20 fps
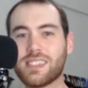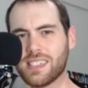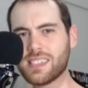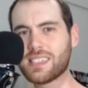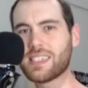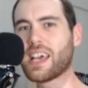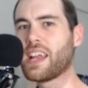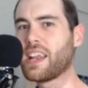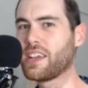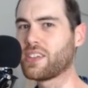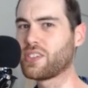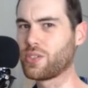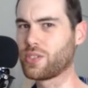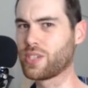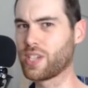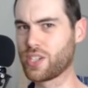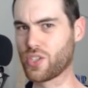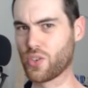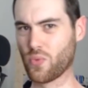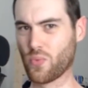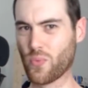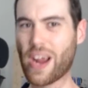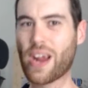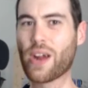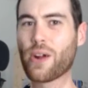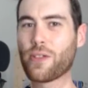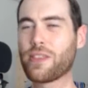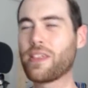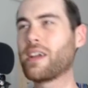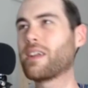Since headaches are such a
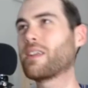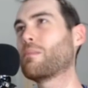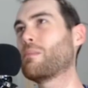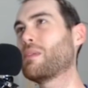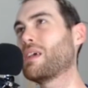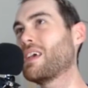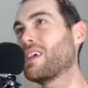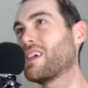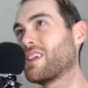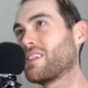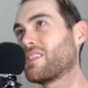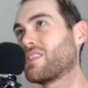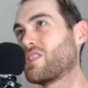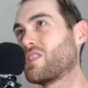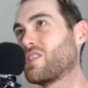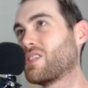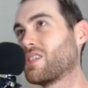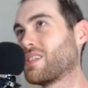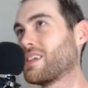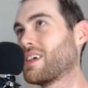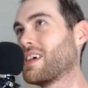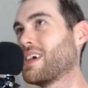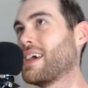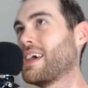rare thing to me, it's just